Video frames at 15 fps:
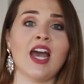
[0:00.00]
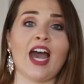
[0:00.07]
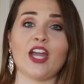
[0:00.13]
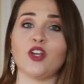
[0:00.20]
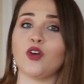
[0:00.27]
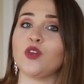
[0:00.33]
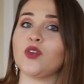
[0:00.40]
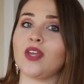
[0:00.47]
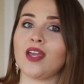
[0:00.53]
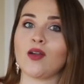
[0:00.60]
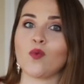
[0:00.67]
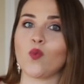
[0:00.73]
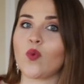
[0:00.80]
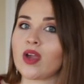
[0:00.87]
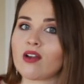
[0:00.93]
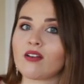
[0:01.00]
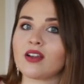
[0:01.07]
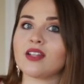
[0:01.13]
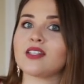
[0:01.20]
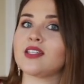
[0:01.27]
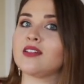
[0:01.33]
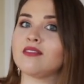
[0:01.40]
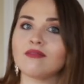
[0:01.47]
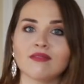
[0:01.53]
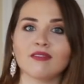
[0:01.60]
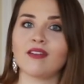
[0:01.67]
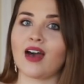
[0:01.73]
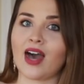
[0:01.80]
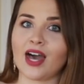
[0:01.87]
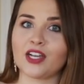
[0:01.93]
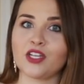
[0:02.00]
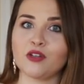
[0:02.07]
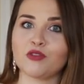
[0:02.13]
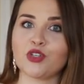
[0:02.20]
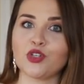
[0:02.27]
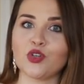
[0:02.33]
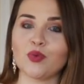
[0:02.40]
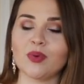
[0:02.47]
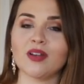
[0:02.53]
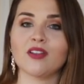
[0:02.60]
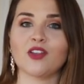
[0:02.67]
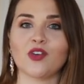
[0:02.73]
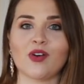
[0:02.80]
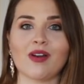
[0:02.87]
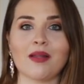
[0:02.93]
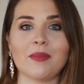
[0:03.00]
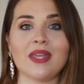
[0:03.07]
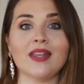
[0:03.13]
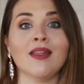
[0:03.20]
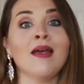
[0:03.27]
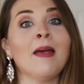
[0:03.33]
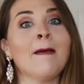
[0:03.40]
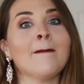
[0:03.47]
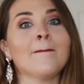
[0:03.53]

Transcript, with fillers: I know you can't wear it on YouTube, you know what I mean?